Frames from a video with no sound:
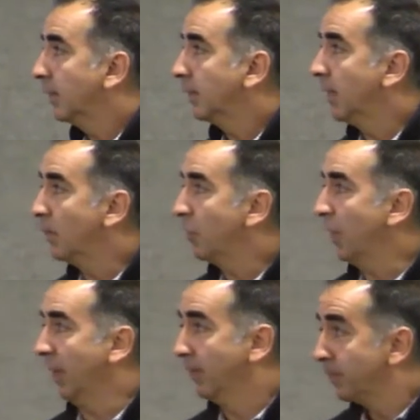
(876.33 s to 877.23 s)
Number
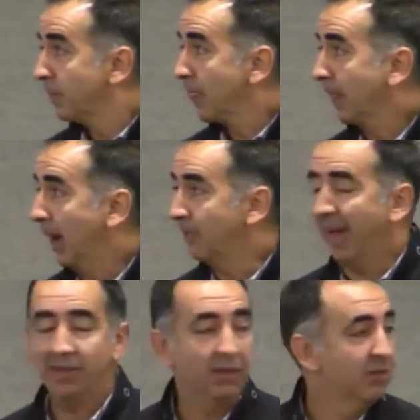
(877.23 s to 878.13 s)
3,
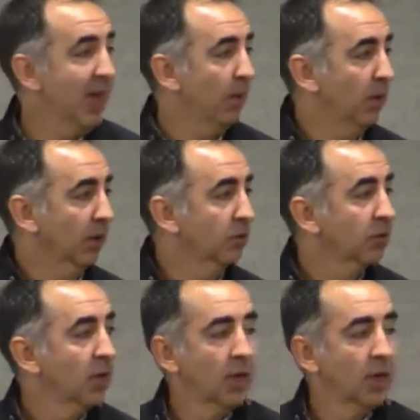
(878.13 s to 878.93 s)
advantage networks.